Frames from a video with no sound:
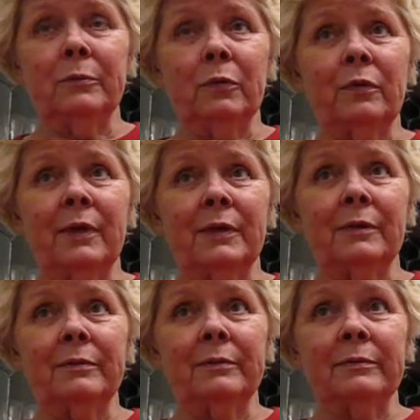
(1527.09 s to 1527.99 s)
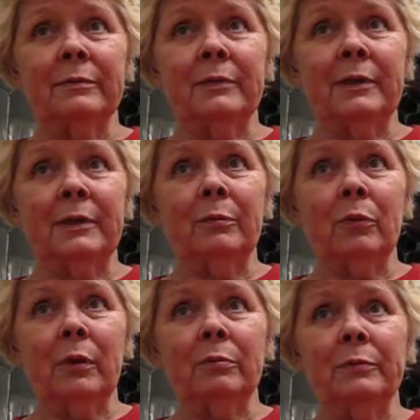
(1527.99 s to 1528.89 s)
Both had kidney
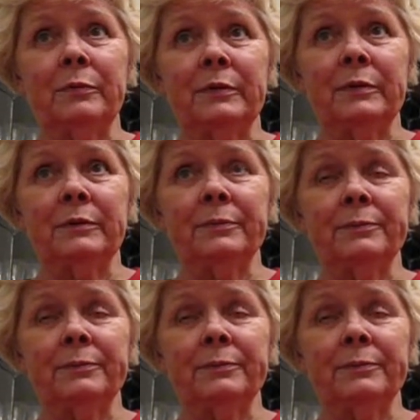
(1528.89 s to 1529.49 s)
problems, and